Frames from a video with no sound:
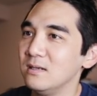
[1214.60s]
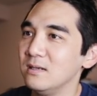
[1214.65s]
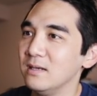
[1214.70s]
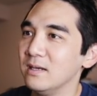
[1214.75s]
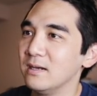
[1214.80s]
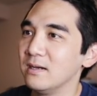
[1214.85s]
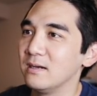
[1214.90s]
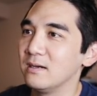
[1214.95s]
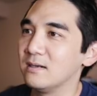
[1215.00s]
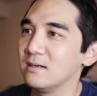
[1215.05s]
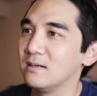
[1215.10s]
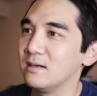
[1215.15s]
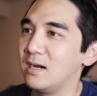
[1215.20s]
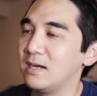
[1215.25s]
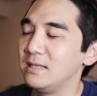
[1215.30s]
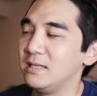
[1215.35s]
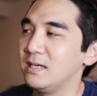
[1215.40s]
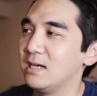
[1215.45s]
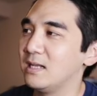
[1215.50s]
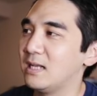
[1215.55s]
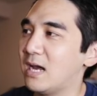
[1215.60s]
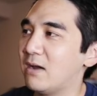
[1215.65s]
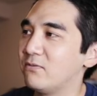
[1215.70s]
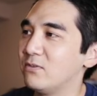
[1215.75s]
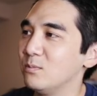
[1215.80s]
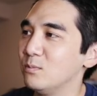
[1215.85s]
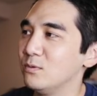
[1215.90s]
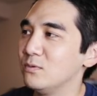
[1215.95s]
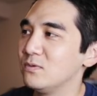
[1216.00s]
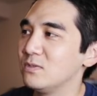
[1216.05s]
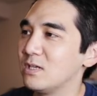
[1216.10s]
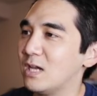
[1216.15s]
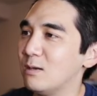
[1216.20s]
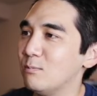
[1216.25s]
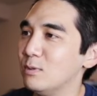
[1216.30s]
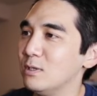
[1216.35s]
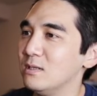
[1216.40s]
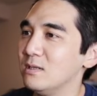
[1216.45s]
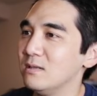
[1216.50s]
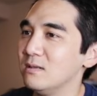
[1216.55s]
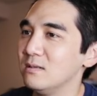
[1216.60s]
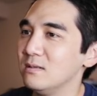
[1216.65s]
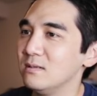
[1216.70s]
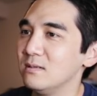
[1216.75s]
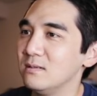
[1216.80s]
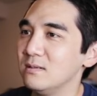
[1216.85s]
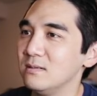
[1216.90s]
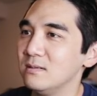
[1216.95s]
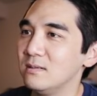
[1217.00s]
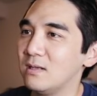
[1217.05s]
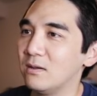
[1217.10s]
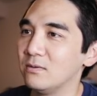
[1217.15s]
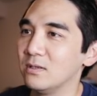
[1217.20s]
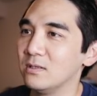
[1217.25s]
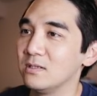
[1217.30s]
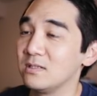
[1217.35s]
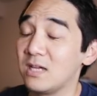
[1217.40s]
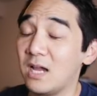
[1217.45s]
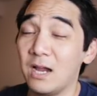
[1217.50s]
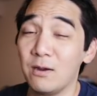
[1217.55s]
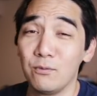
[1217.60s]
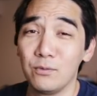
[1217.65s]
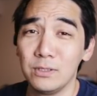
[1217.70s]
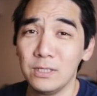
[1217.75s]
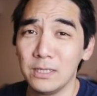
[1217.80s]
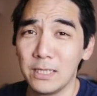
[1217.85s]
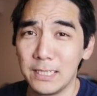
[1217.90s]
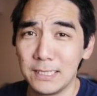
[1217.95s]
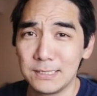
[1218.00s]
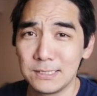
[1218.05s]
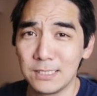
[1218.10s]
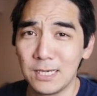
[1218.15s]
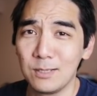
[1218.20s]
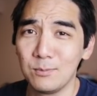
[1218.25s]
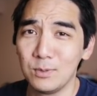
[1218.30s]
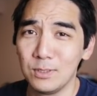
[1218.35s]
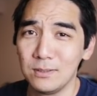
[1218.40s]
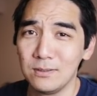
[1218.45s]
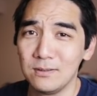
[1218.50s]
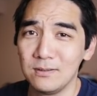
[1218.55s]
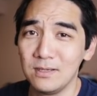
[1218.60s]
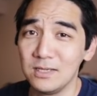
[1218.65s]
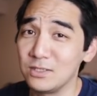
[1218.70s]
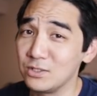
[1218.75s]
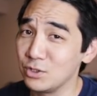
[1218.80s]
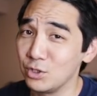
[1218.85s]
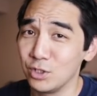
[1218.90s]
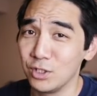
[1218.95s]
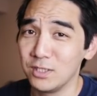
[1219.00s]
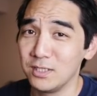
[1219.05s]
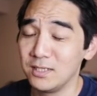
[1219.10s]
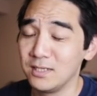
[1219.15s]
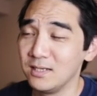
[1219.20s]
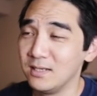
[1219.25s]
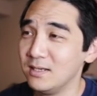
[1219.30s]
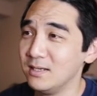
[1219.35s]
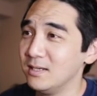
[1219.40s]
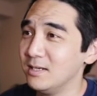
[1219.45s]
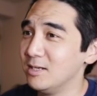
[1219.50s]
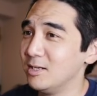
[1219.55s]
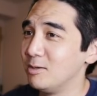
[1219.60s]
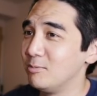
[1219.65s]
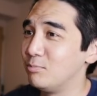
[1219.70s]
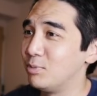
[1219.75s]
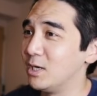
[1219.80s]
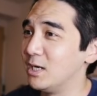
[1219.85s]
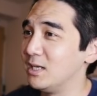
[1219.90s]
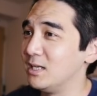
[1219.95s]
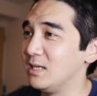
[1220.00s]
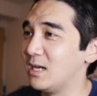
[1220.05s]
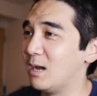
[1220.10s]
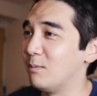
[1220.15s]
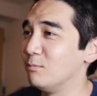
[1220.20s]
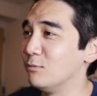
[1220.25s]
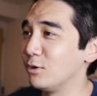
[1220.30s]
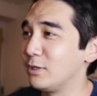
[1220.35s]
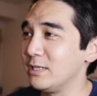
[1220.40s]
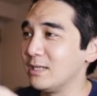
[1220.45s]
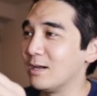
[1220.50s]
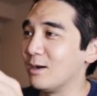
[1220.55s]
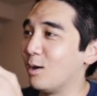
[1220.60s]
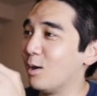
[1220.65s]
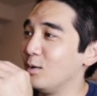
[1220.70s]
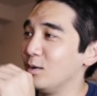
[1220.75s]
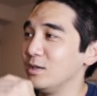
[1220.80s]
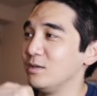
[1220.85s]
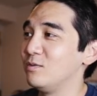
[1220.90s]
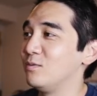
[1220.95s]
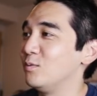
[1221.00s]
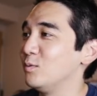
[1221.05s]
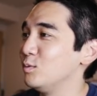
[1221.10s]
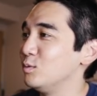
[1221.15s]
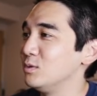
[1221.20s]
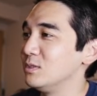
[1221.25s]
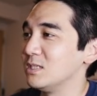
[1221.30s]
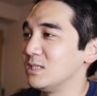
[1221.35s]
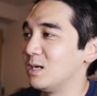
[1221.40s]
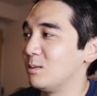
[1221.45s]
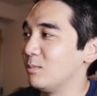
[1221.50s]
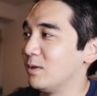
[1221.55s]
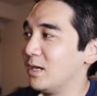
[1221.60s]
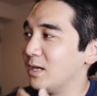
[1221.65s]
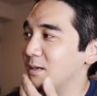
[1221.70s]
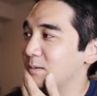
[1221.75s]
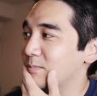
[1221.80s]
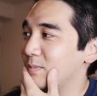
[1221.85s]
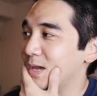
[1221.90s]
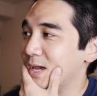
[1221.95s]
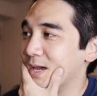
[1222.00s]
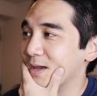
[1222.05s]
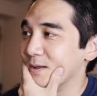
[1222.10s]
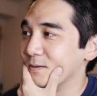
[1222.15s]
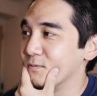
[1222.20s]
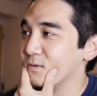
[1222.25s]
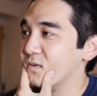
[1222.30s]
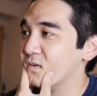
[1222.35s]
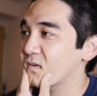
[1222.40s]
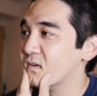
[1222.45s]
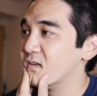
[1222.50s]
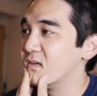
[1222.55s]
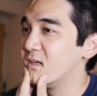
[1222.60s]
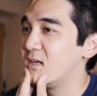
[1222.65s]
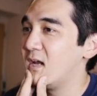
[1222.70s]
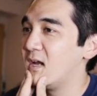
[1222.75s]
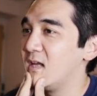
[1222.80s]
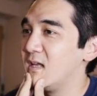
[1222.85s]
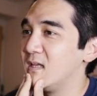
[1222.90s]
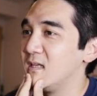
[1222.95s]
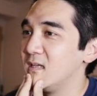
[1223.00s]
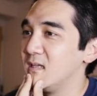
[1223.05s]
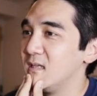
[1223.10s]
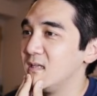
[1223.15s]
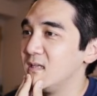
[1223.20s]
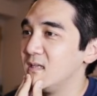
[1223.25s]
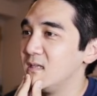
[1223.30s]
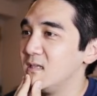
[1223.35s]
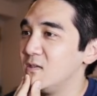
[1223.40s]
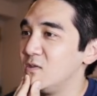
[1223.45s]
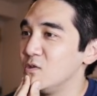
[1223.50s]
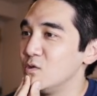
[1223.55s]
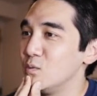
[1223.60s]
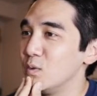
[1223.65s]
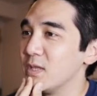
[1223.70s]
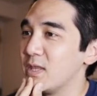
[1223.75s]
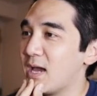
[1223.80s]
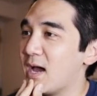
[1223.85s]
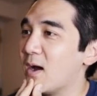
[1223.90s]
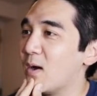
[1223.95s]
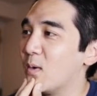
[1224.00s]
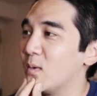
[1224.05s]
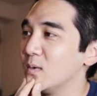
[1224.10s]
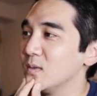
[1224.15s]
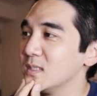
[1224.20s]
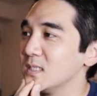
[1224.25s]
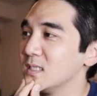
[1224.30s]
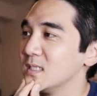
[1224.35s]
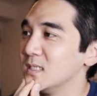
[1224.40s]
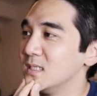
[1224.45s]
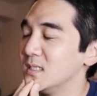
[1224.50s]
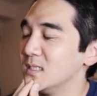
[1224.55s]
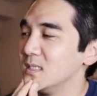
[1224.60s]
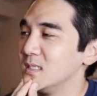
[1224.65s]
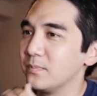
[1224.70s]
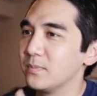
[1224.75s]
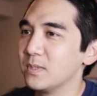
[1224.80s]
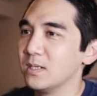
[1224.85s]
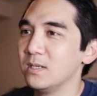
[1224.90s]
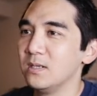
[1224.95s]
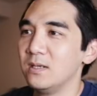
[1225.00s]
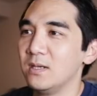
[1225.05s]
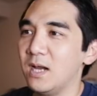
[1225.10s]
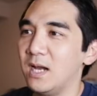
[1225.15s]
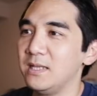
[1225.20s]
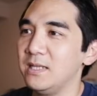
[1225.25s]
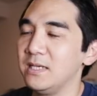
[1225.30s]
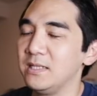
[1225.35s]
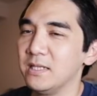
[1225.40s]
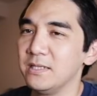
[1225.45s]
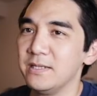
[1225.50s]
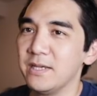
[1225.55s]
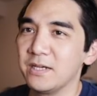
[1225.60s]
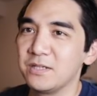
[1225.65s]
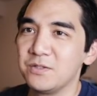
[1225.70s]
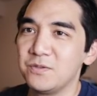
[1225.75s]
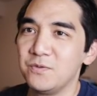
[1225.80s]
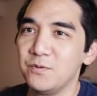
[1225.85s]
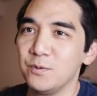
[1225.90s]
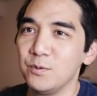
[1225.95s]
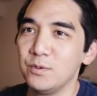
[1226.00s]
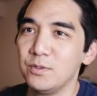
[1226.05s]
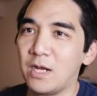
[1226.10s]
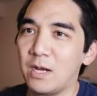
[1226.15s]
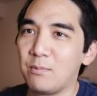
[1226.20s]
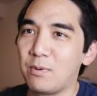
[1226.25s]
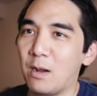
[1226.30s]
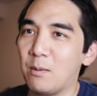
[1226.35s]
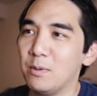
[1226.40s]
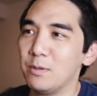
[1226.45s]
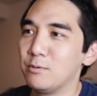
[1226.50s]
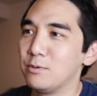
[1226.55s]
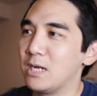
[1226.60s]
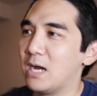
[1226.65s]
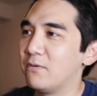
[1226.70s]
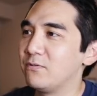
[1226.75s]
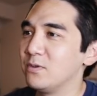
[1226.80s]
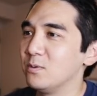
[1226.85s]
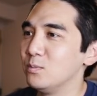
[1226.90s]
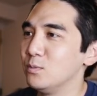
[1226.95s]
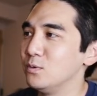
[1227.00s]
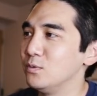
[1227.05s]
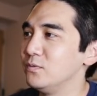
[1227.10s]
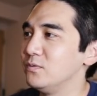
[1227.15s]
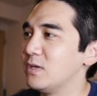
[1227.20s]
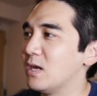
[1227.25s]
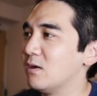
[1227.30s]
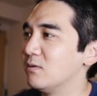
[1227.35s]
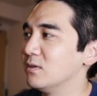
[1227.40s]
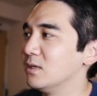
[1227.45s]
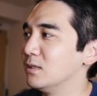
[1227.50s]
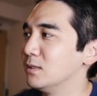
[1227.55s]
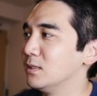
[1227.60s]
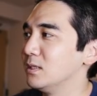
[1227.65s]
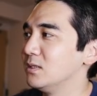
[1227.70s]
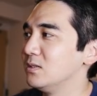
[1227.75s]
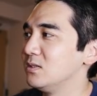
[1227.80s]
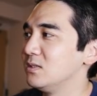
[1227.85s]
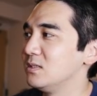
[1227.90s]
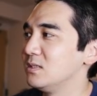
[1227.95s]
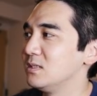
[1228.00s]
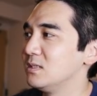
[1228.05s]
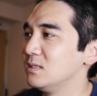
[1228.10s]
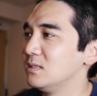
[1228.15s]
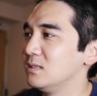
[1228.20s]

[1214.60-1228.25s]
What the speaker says: Yeah, I think I'd have to move saimin down the list. I really like saimin. It's good. But I'm looking at all these foods and I'm like, man, which one could I do without? I think the next food I probably would have to move down the list.